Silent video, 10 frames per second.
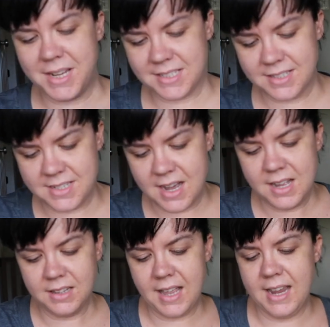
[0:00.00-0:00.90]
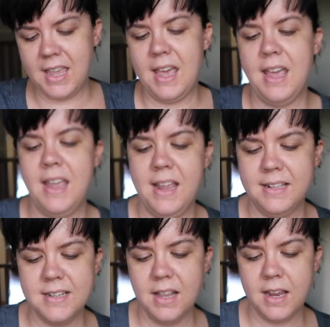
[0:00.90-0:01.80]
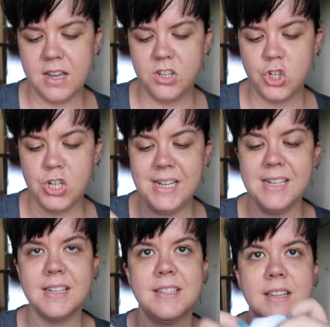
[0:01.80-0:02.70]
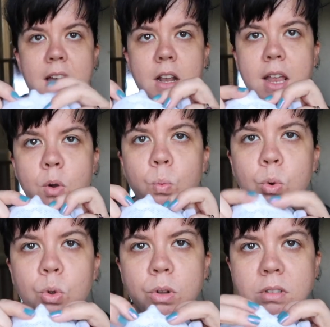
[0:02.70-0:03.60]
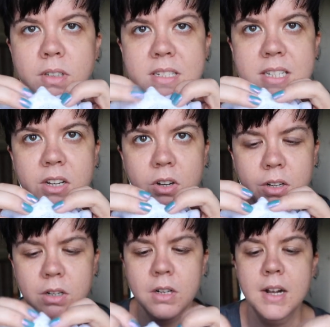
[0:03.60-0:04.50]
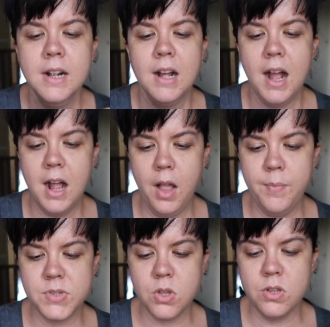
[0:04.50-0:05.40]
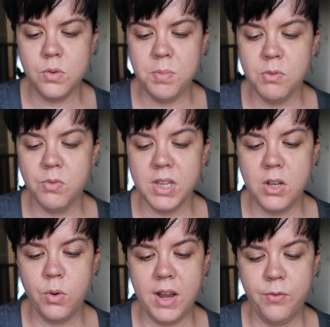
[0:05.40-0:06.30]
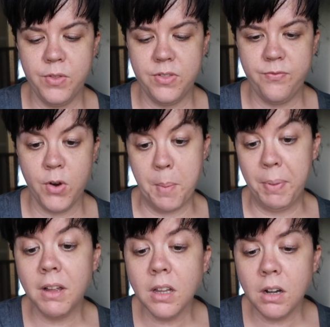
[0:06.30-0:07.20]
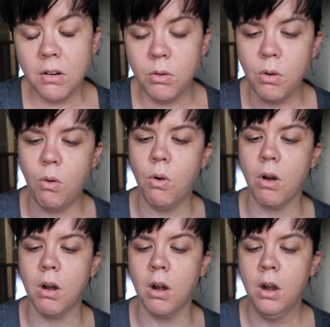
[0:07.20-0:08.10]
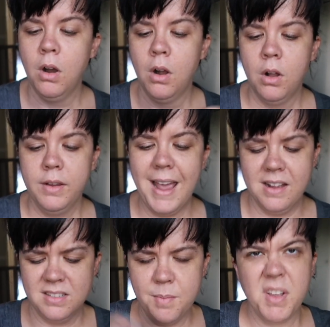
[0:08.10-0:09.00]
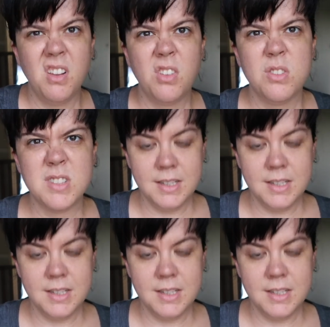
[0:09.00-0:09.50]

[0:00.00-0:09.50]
because it's not like a sheet. It's got like a wool interior. So this would be really great for a pillow or, yeah, something along those